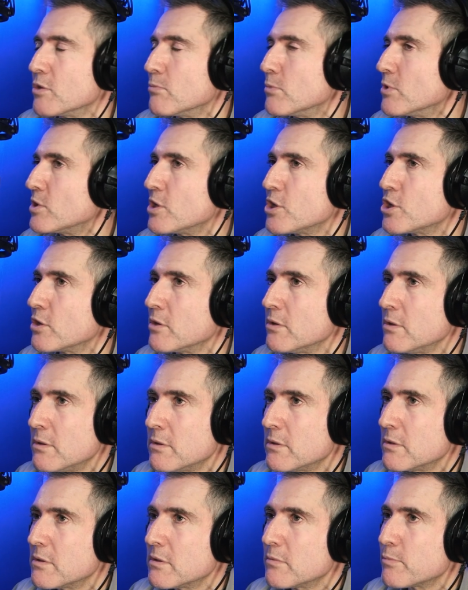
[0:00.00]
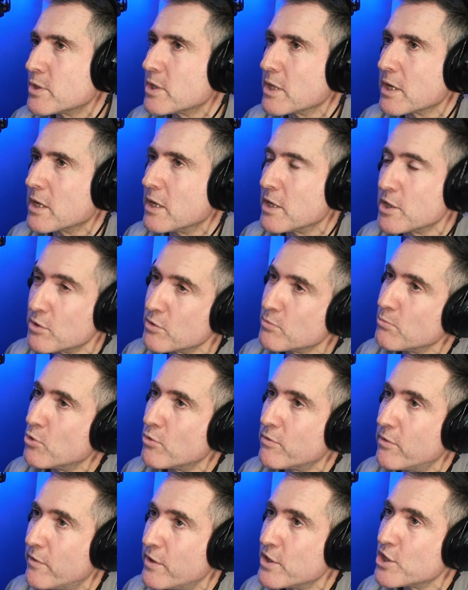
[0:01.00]
a musician particularly. She was more
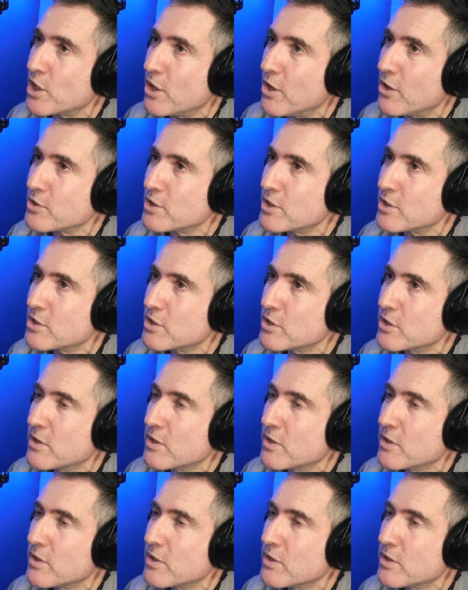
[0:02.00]
of a visual artist.